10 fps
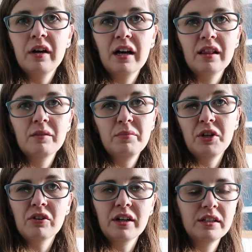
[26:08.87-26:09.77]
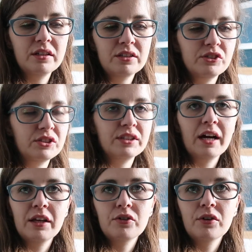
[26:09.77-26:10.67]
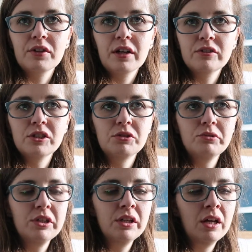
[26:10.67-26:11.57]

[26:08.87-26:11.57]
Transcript: I'll be alright just snacking throughout the afternoon.